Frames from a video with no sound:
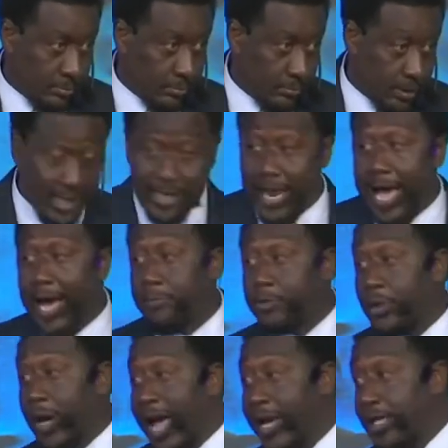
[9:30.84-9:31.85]
And now I'm
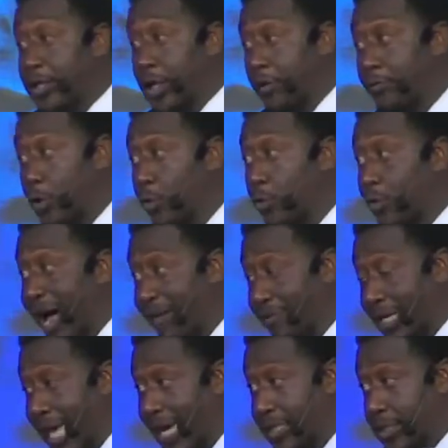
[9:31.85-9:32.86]
trying to give you
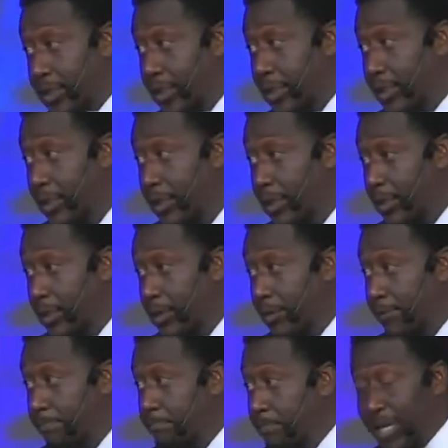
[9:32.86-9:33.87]
revelation
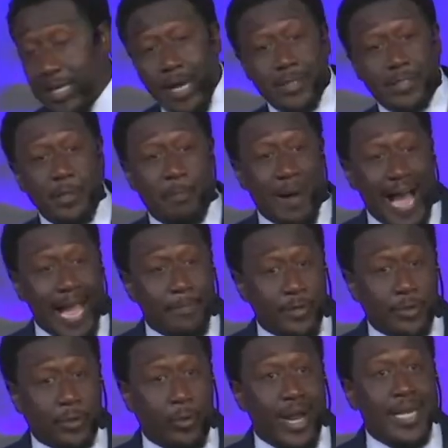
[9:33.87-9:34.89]
because the
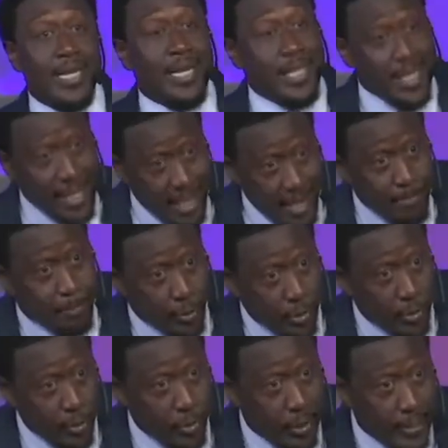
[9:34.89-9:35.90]
Bible's written in
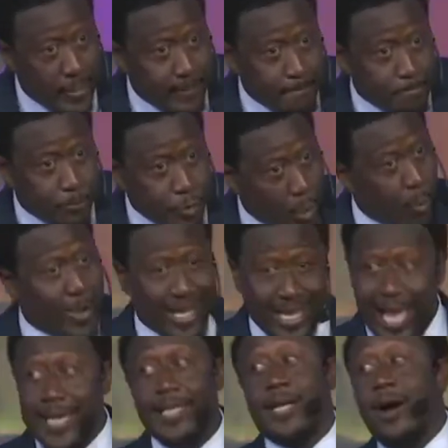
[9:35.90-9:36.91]
Hebrew. So we
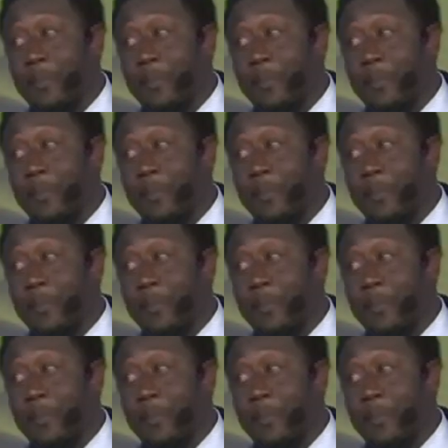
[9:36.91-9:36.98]
got to go